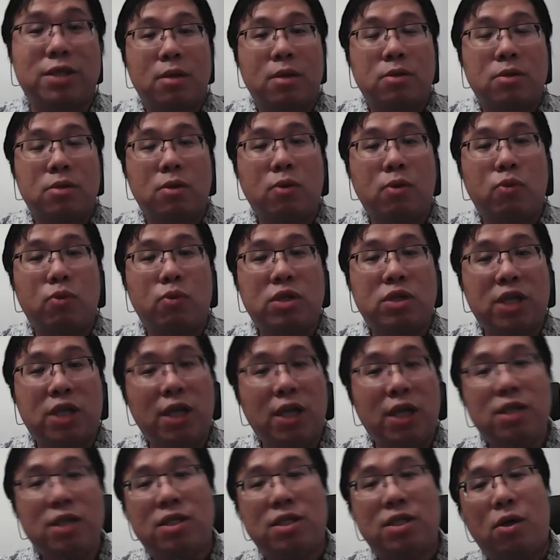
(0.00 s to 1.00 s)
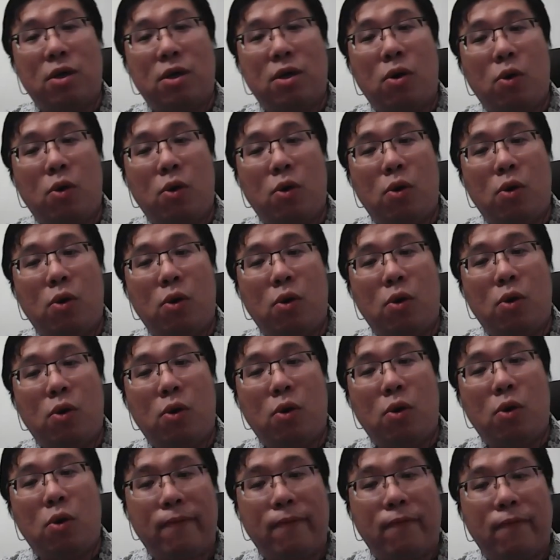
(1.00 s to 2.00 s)
So we changed the
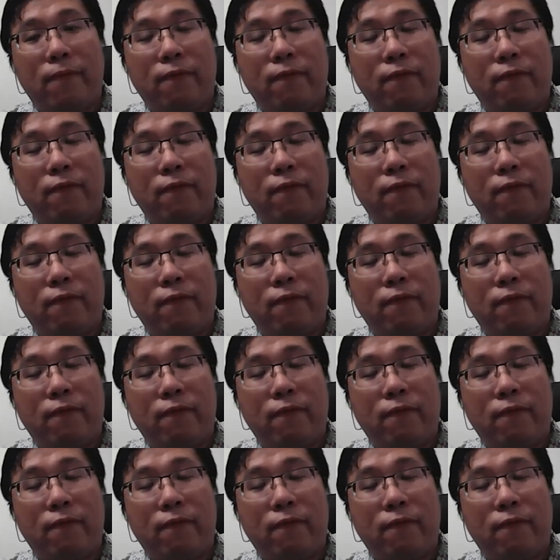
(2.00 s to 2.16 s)
whole